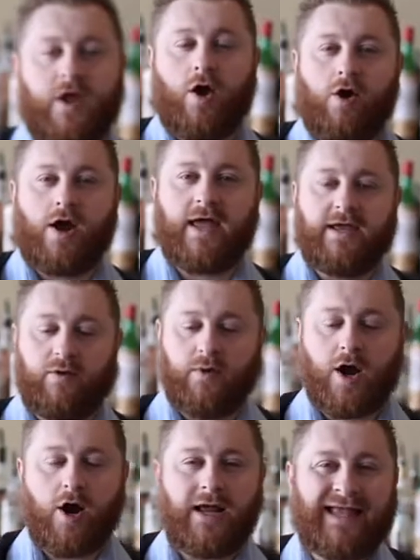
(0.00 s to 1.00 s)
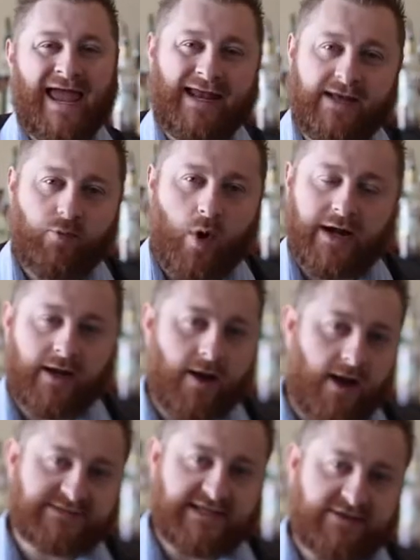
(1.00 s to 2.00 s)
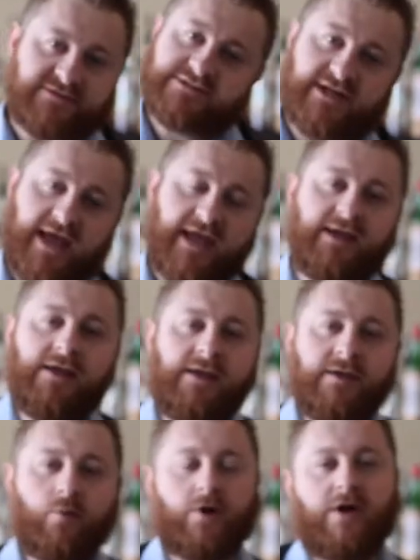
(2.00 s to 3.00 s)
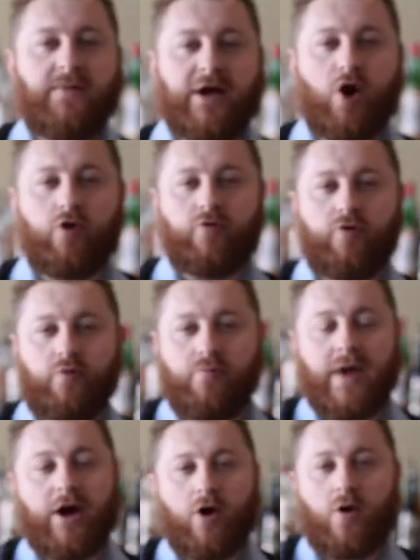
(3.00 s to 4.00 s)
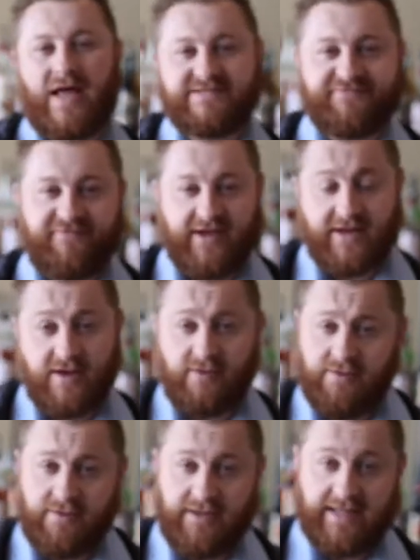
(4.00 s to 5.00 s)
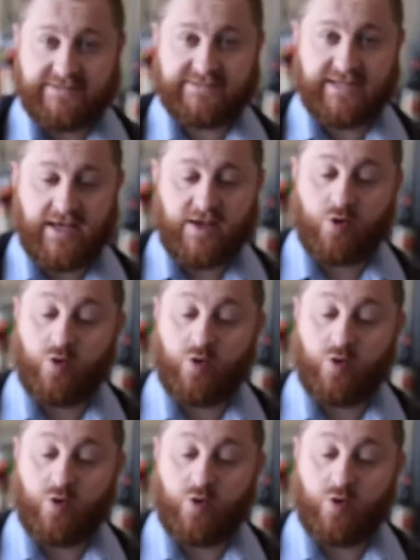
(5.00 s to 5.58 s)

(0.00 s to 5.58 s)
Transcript: All right, here we are at Cana Wine and Cocktails today. We're gonna make our Romero Es Vida. It's a uh,